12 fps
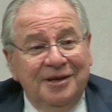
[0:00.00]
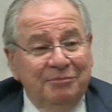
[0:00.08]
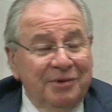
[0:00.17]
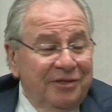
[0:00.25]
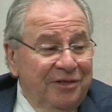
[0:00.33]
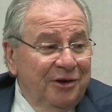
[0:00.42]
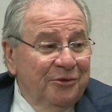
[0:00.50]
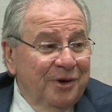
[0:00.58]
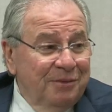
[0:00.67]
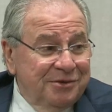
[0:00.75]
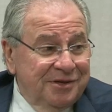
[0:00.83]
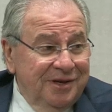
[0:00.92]
but Theo
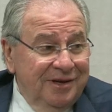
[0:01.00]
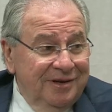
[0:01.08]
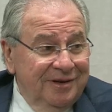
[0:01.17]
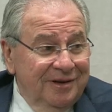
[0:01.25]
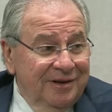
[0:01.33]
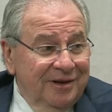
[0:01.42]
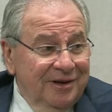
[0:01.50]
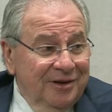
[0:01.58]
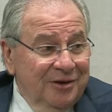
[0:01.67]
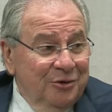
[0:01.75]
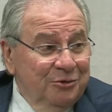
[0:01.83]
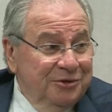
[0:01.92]
Epstein,
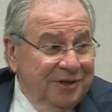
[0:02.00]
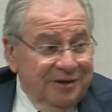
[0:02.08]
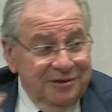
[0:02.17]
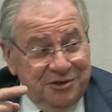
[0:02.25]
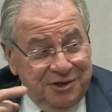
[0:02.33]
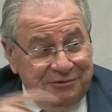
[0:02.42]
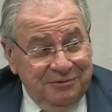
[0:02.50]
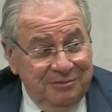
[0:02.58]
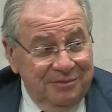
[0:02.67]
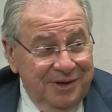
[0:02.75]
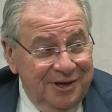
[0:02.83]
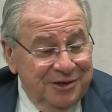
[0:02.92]
who's now the general
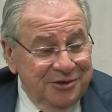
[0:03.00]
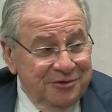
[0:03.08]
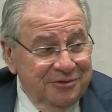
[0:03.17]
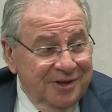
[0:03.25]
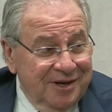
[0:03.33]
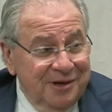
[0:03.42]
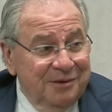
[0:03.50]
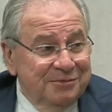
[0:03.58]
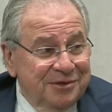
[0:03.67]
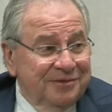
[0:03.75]
manager of the Cubs.